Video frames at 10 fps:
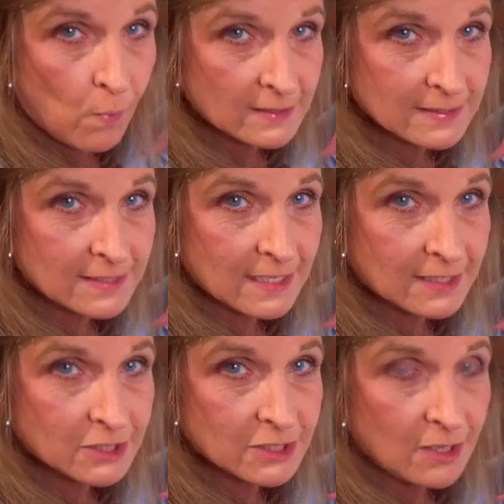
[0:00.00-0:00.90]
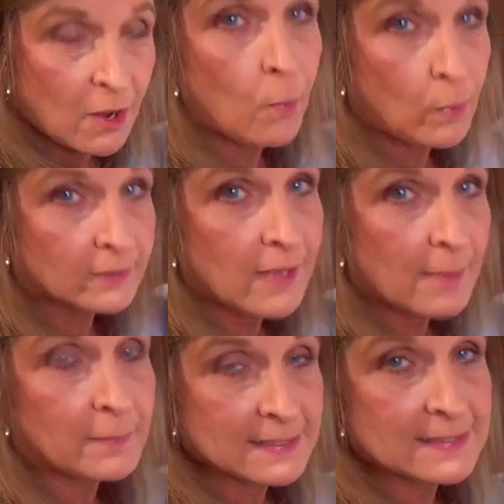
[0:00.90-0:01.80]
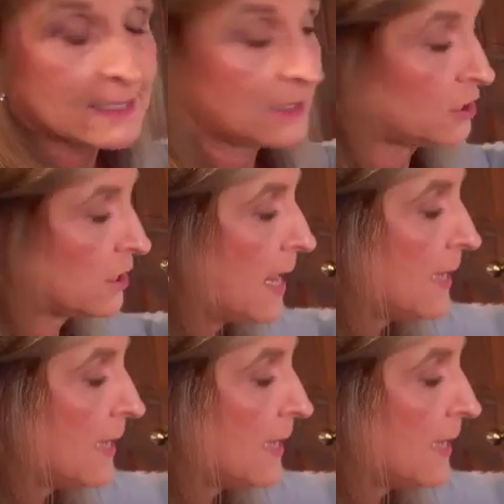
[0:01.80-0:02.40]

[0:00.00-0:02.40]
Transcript: want stitched, will not be stitched.